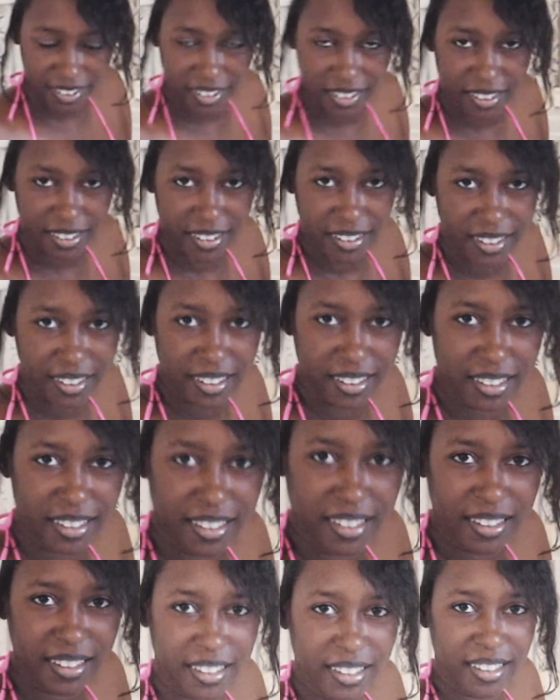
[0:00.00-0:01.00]
So you, let
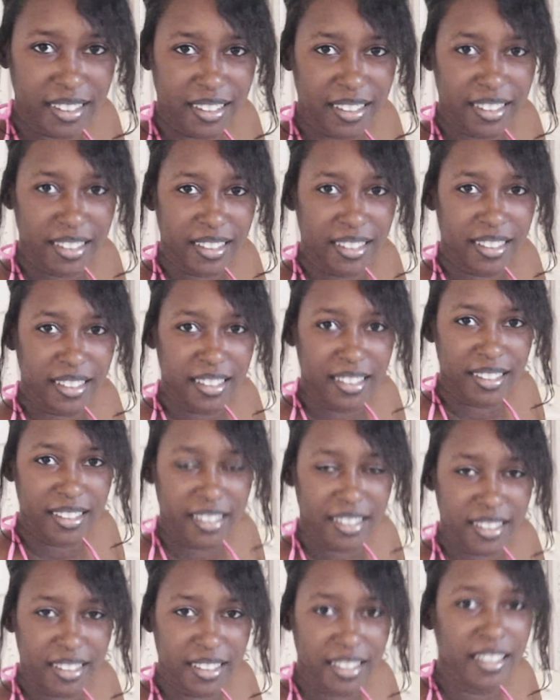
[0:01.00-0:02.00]
people know you're you're a
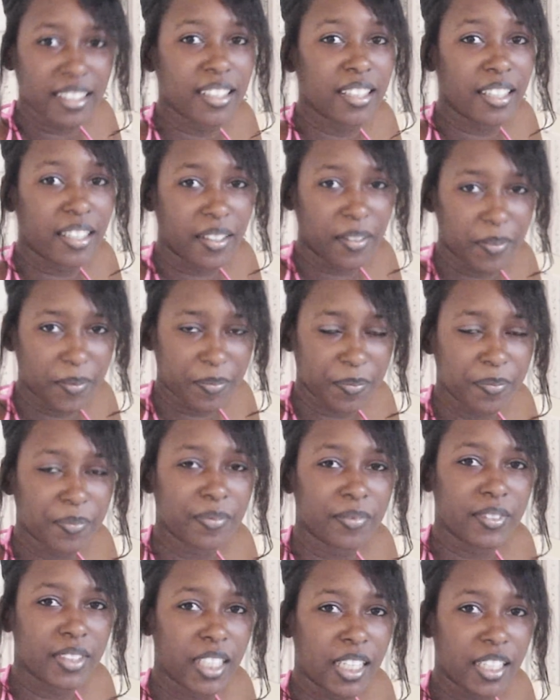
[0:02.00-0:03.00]
dancer, rapper, and
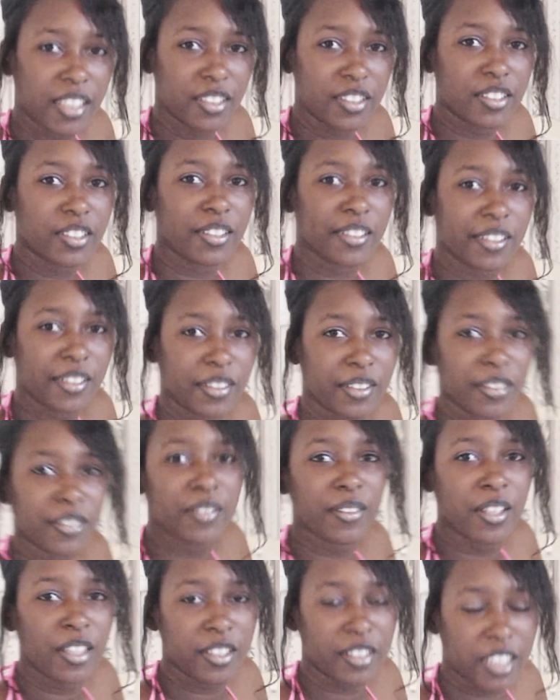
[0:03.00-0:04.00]
you also dancer, do
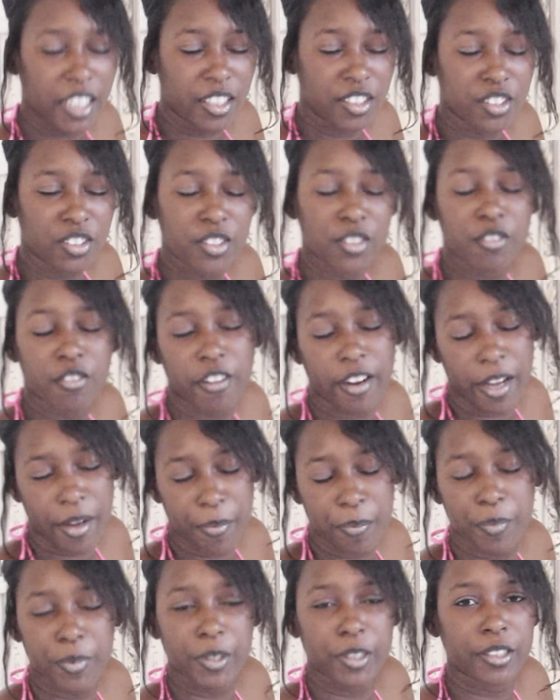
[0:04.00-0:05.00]
uh dancer,
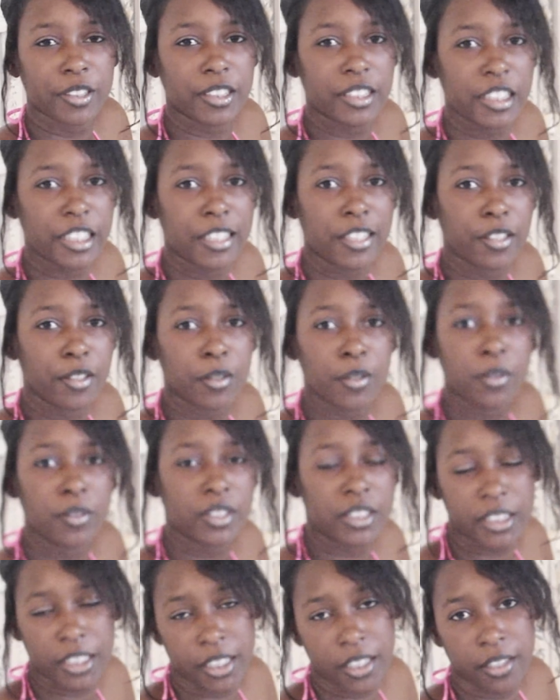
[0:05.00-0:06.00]
rapper, singer,
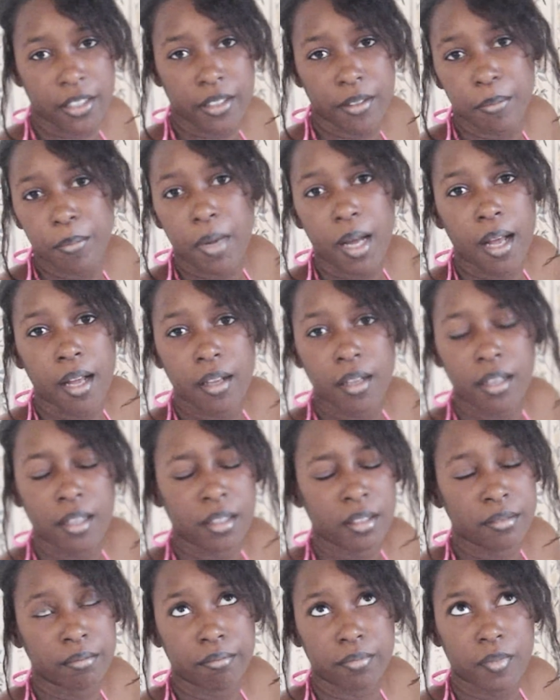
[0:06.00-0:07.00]
singer, mo-
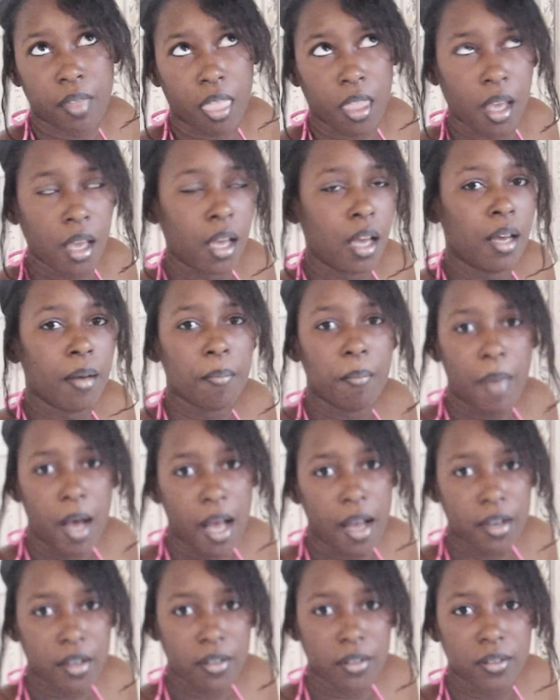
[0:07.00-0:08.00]
uh,
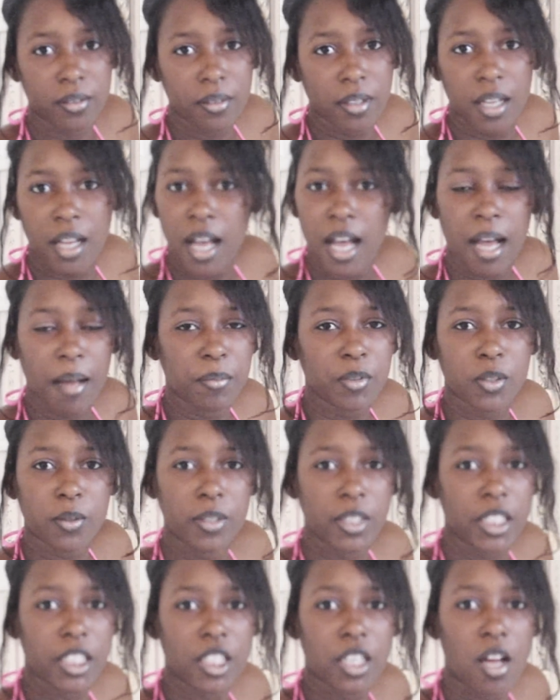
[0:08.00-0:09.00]
model. I'm
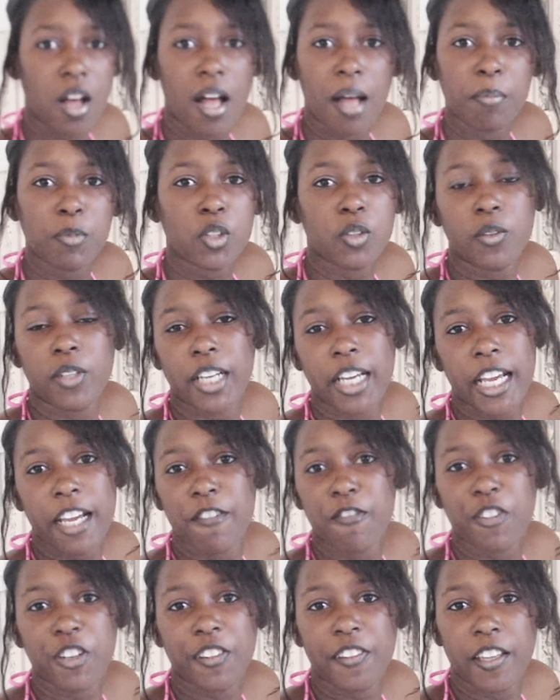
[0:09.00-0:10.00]
doing it all. I'm doing
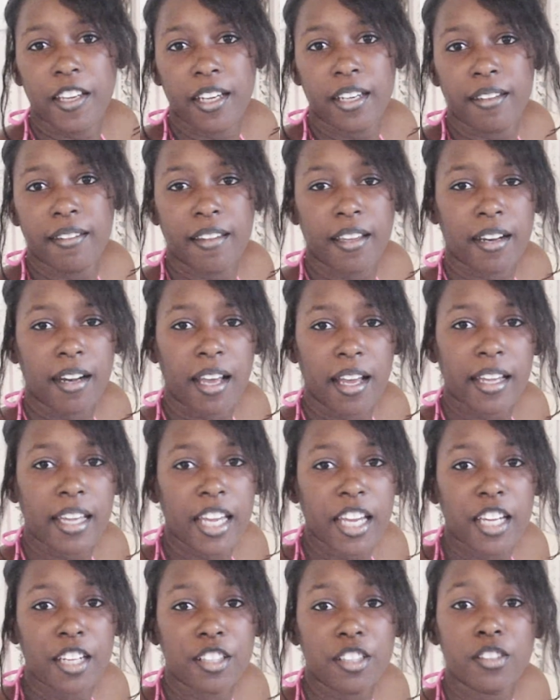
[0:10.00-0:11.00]
everything that I
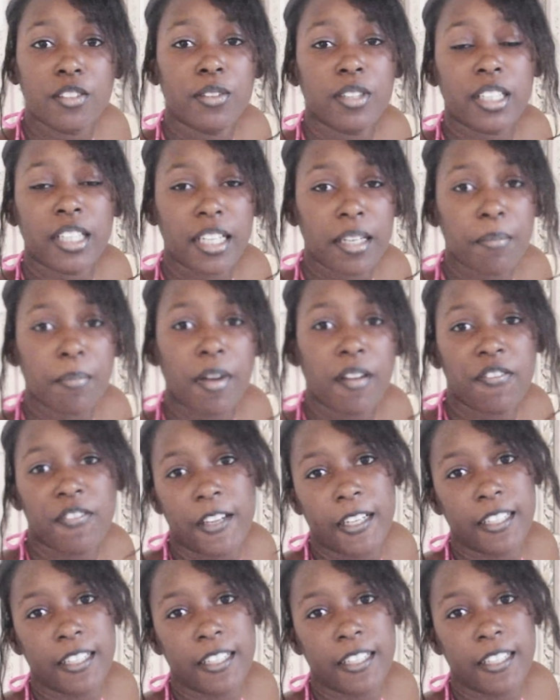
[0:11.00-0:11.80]
can do to get my